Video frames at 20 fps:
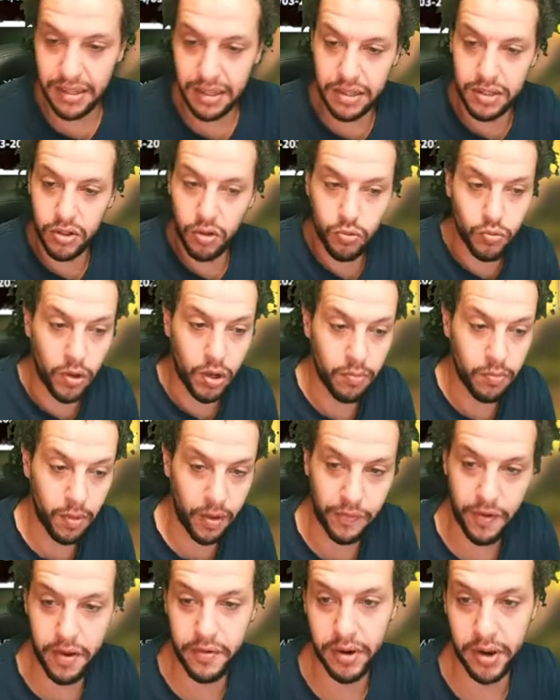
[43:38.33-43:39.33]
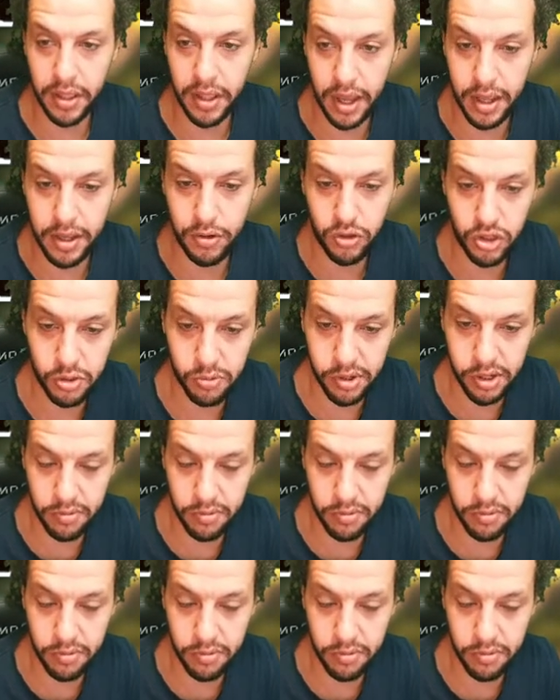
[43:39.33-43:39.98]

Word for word: this is not one of my favorite. They used